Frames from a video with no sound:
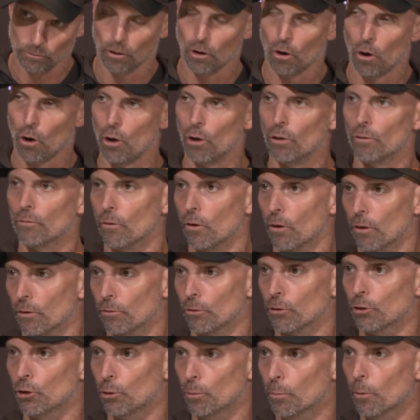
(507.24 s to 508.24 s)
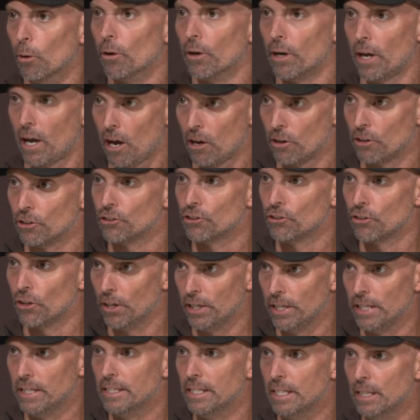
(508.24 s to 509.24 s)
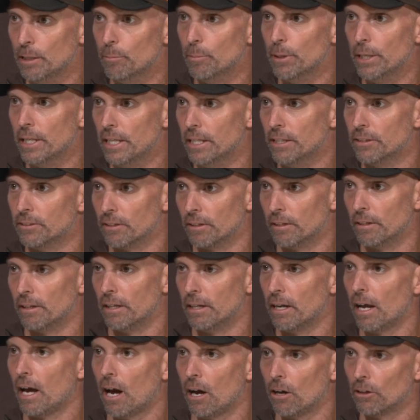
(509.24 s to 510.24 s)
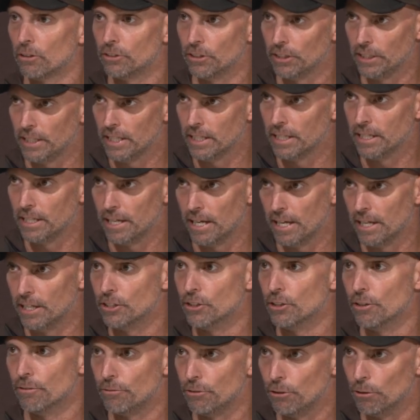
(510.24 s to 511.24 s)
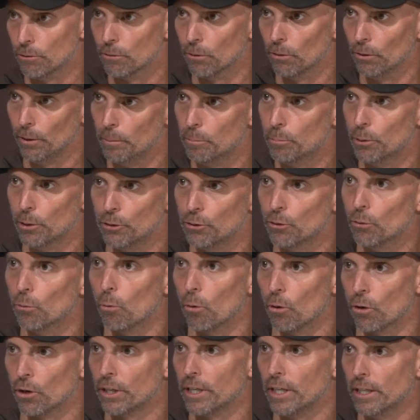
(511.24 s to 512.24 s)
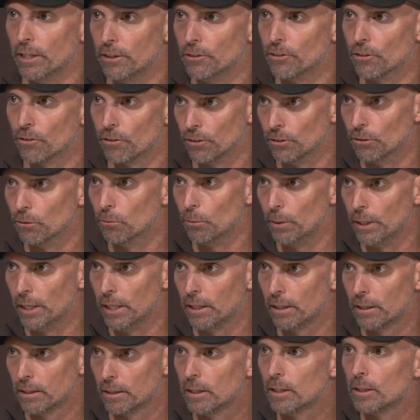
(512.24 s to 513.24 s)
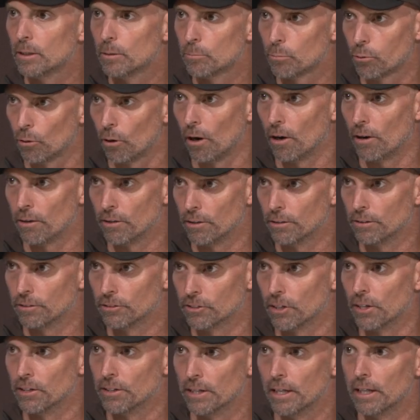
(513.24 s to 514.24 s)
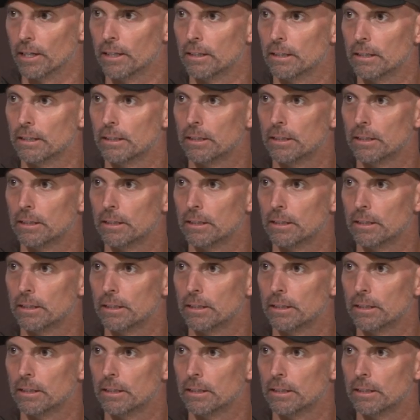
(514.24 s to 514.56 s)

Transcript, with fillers: all of our room on how to study DBs and, and how to get an edge if you really put the work in during the week prior to Sunday.